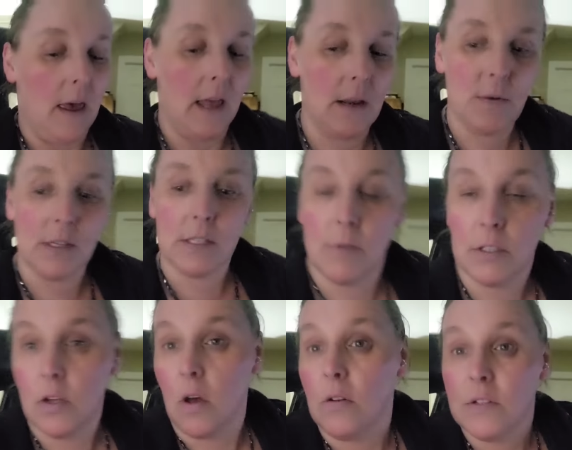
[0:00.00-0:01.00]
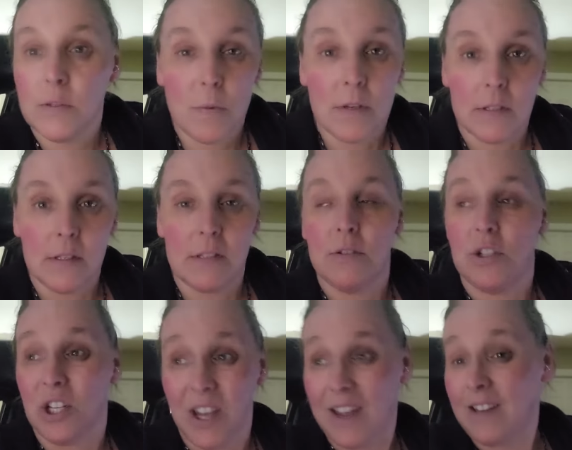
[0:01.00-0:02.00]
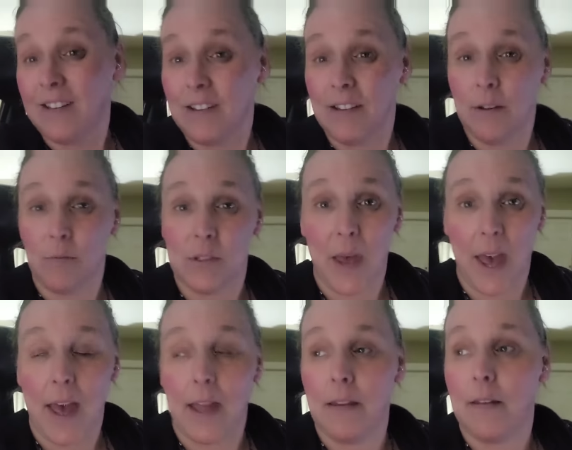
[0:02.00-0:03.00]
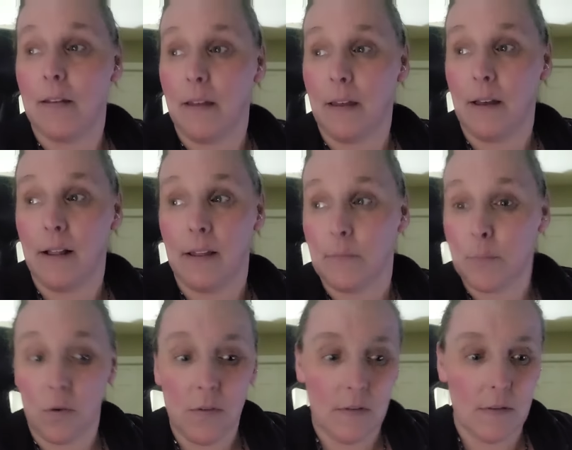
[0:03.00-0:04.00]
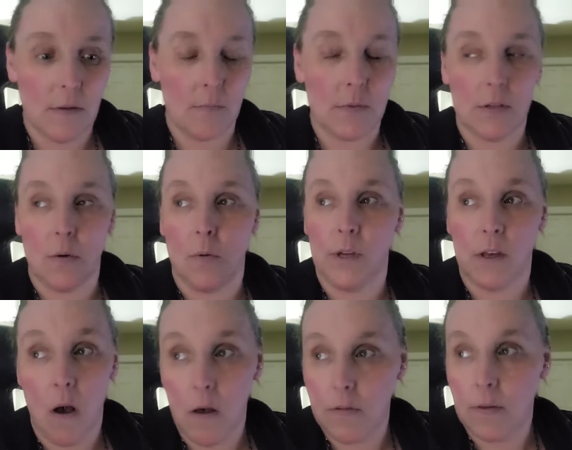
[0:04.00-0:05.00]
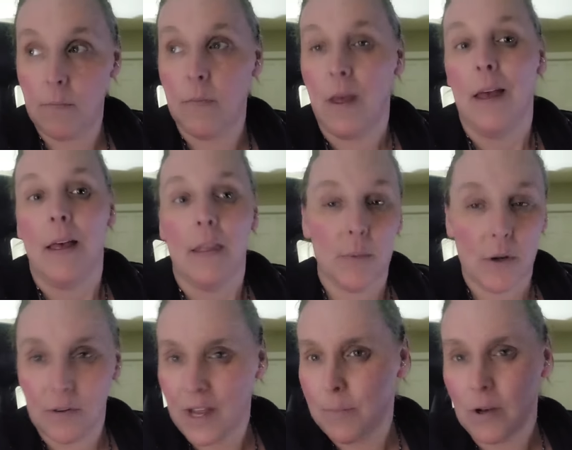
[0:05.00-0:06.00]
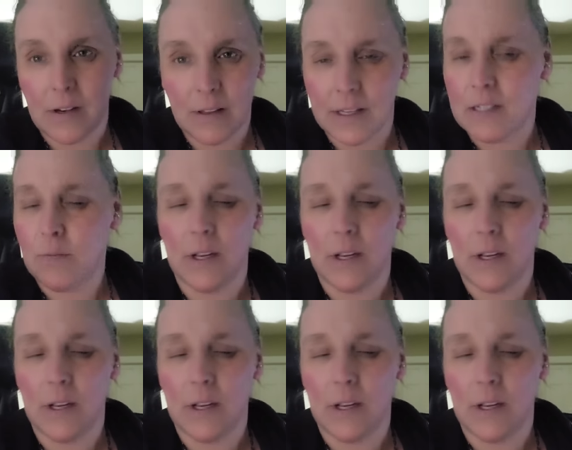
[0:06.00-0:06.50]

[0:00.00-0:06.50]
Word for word: Anyways, the McDonald's was shit. It was bad. I like both of them, so we called them. They put our name on a list.